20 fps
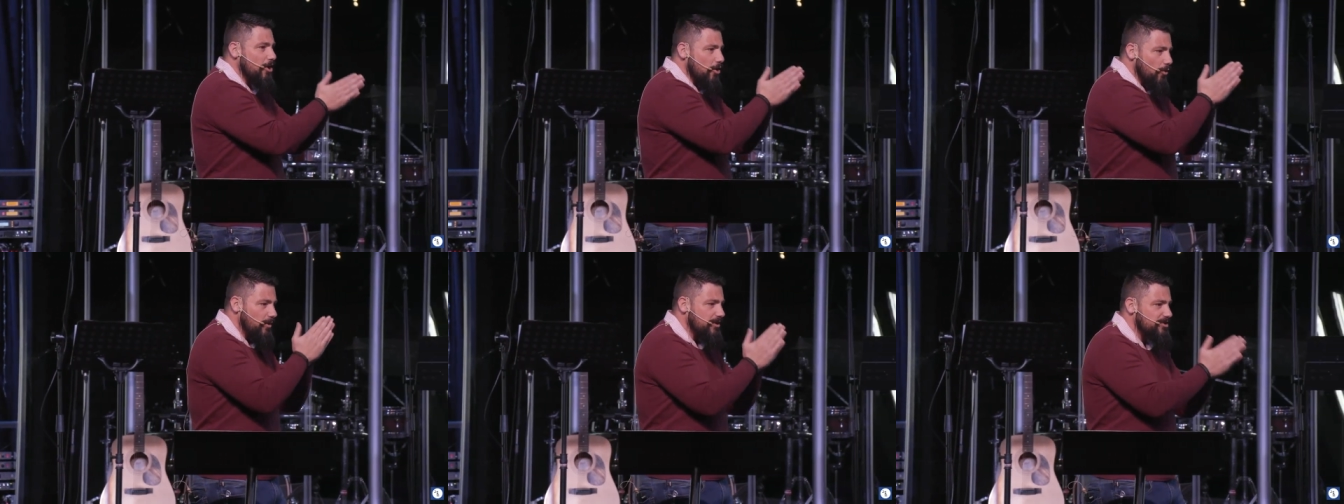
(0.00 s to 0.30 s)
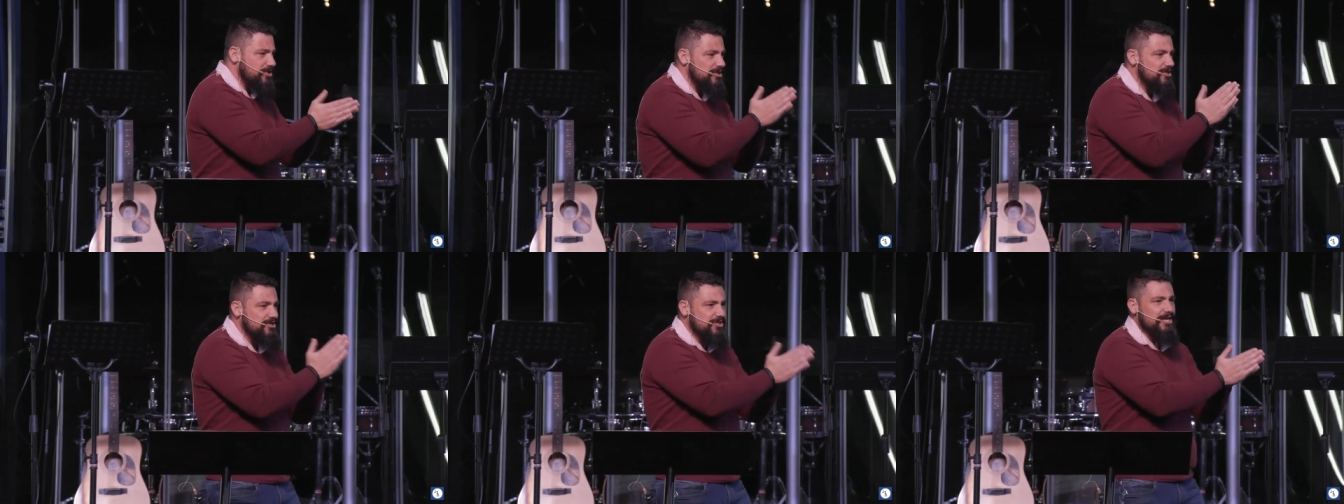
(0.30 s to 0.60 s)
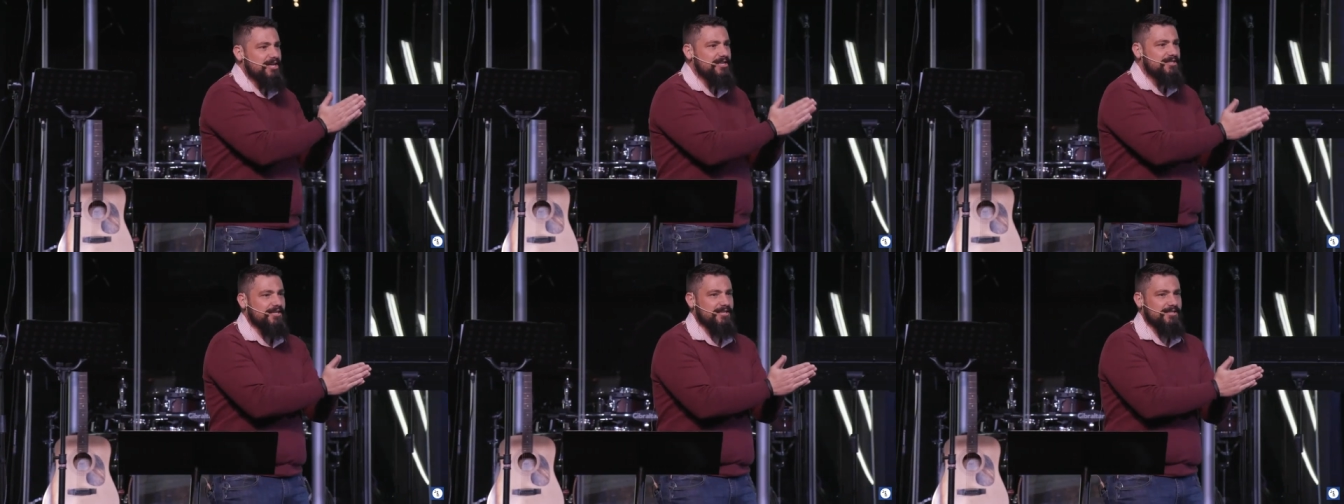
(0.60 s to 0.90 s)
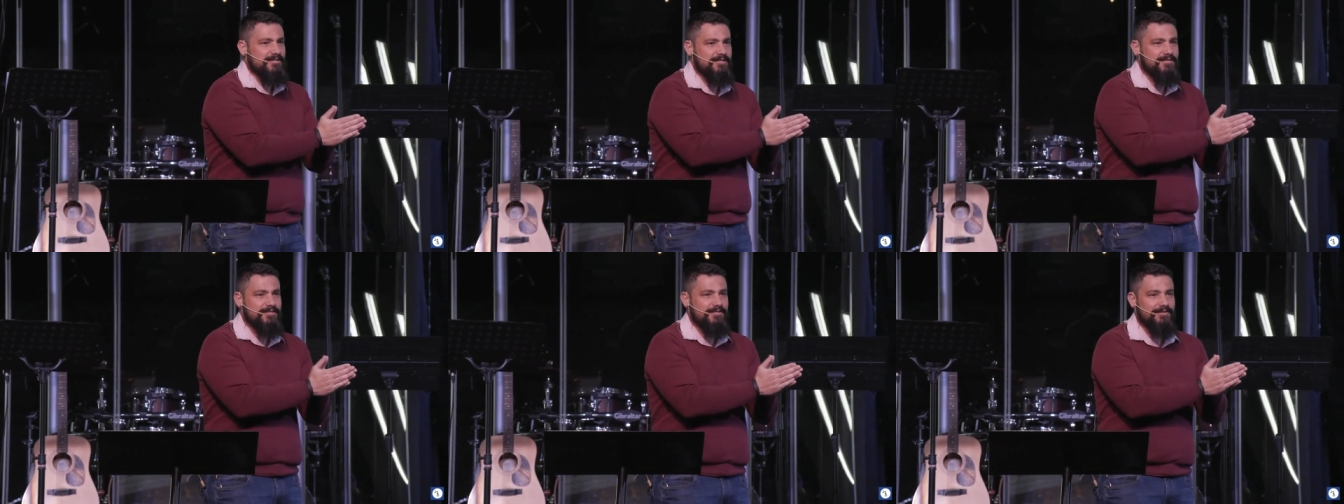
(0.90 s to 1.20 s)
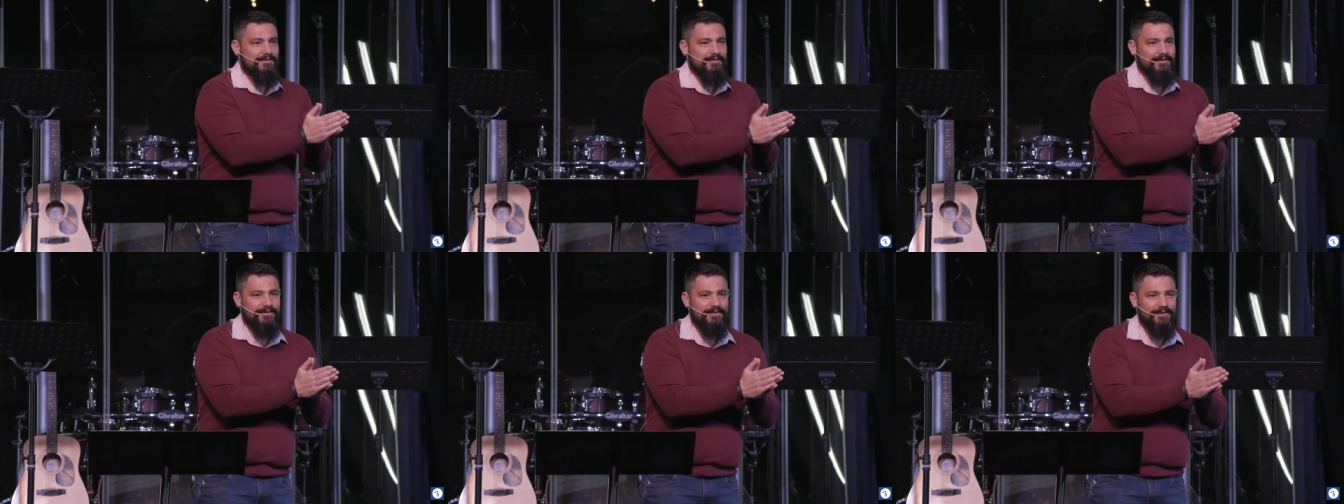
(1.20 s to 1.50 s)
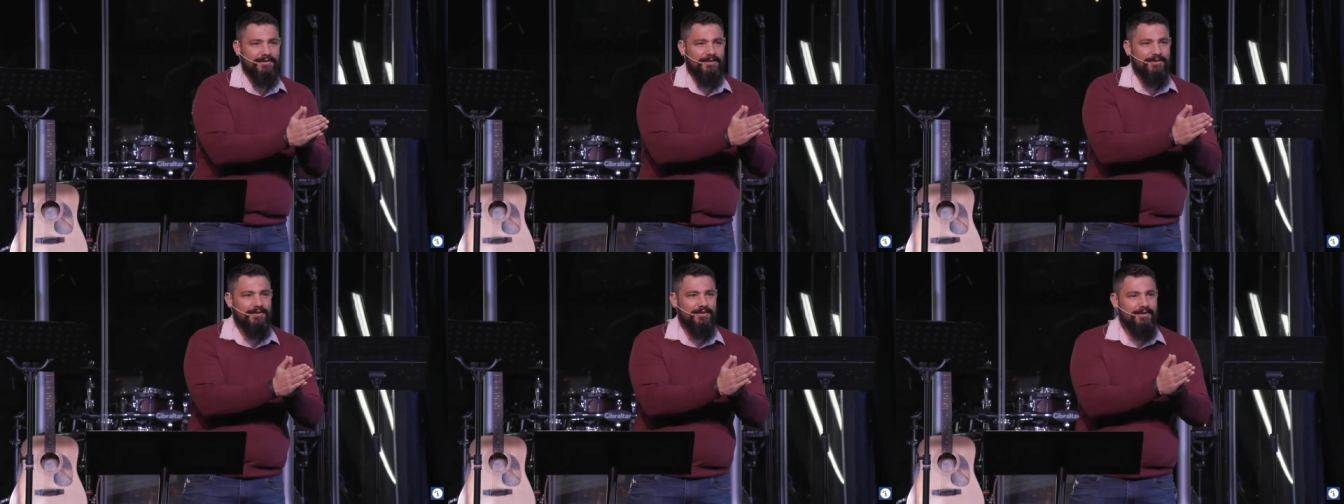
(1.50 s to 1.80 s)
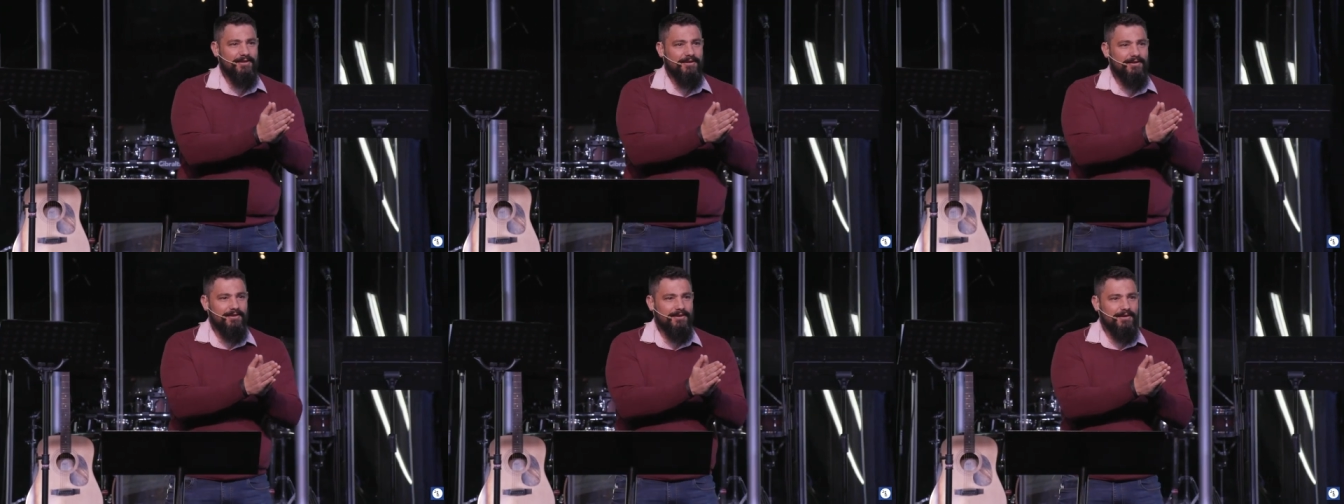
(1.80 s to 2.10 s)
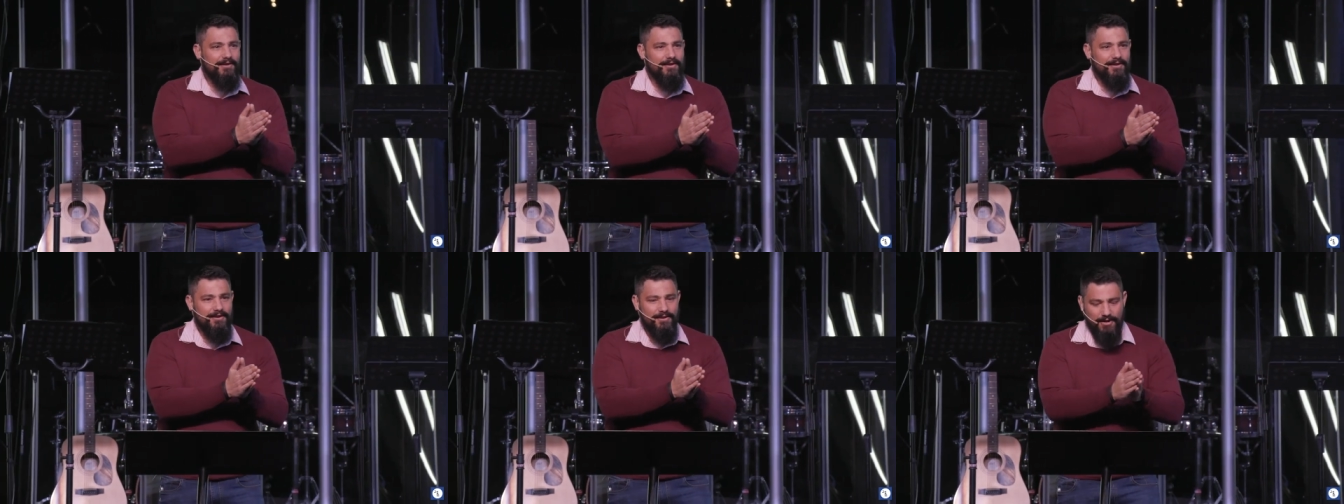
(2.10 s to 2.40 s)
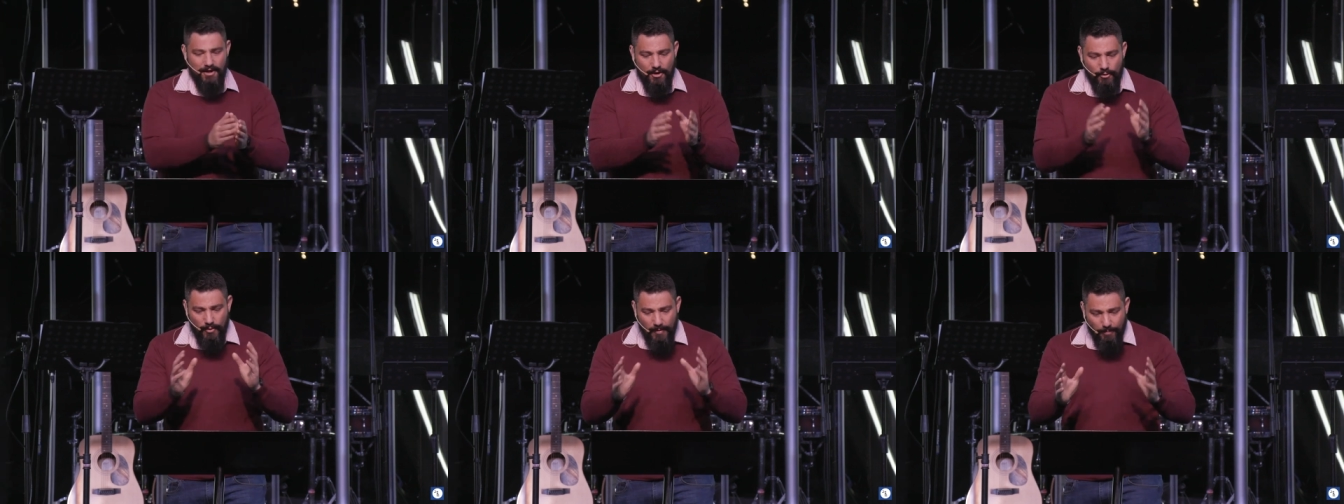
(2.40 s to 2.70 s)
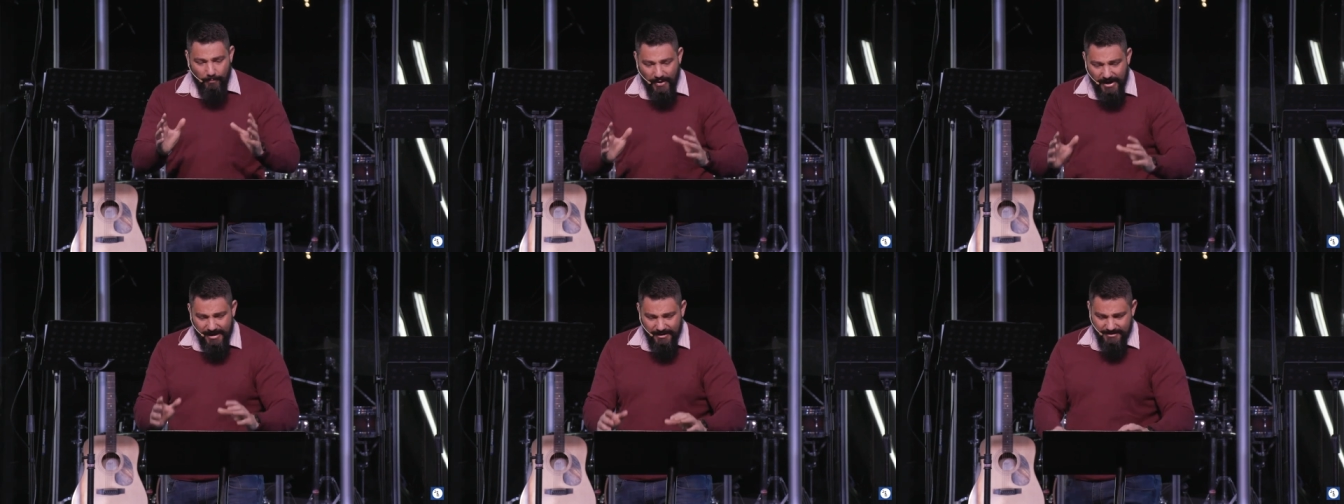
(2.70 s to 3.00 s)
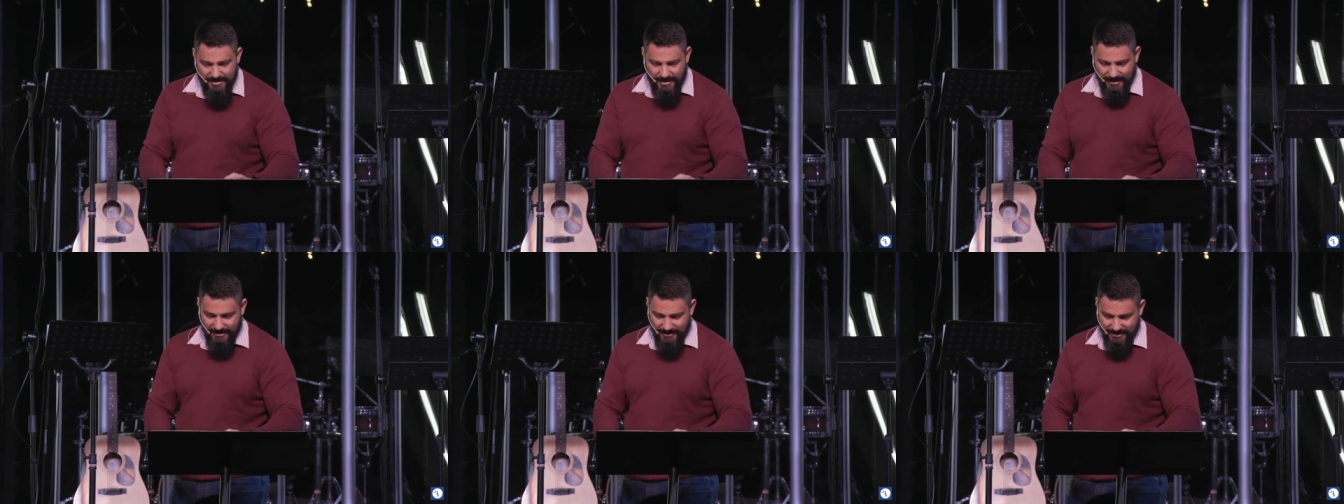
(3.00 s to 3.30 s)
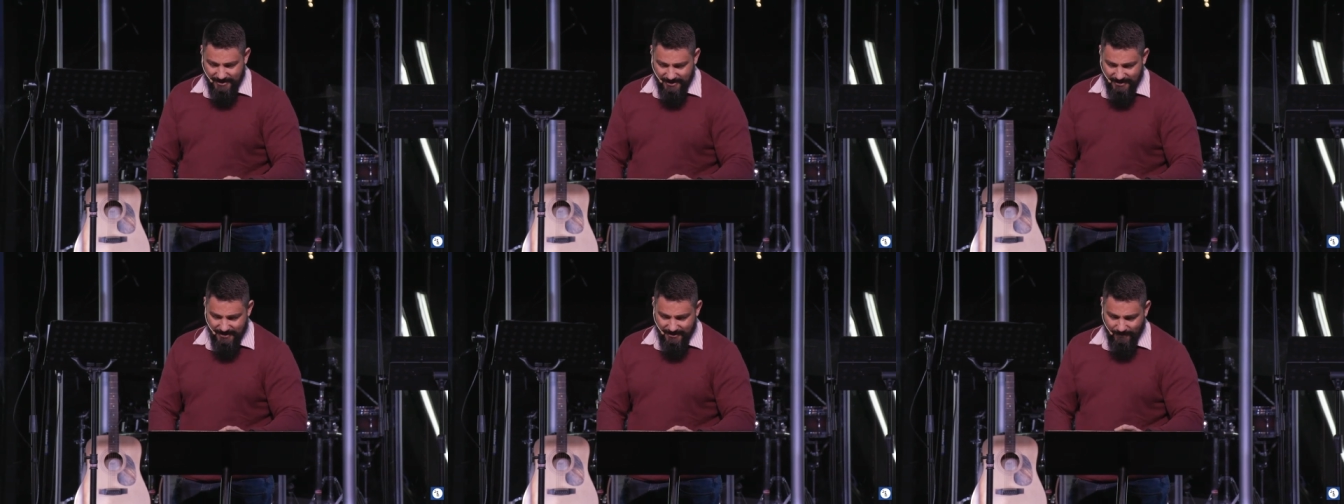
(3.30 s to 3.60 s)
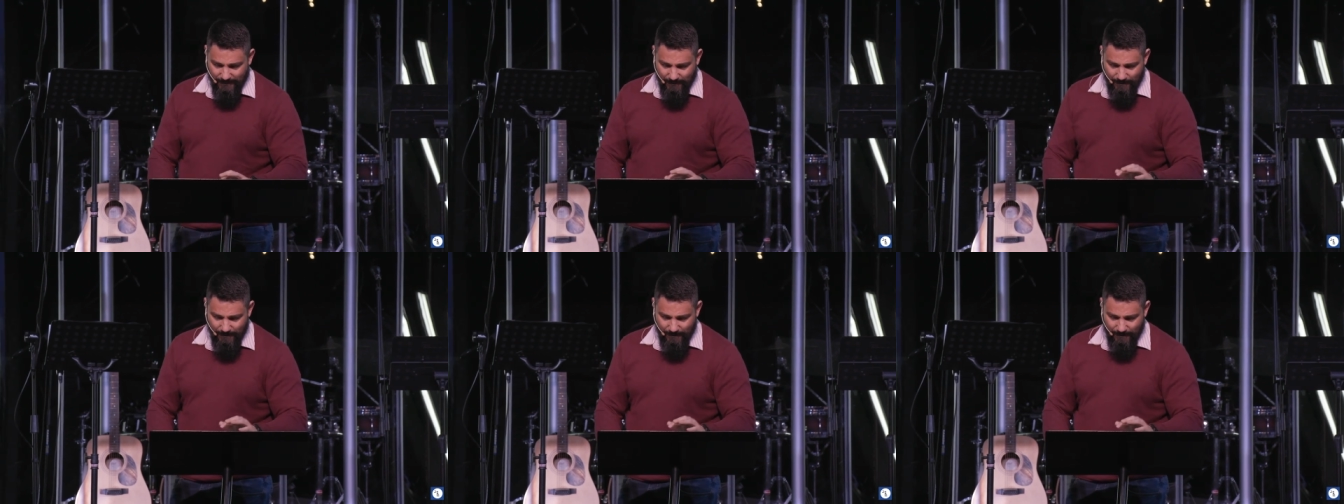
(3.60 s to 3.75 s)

which is Jesus. Repentance.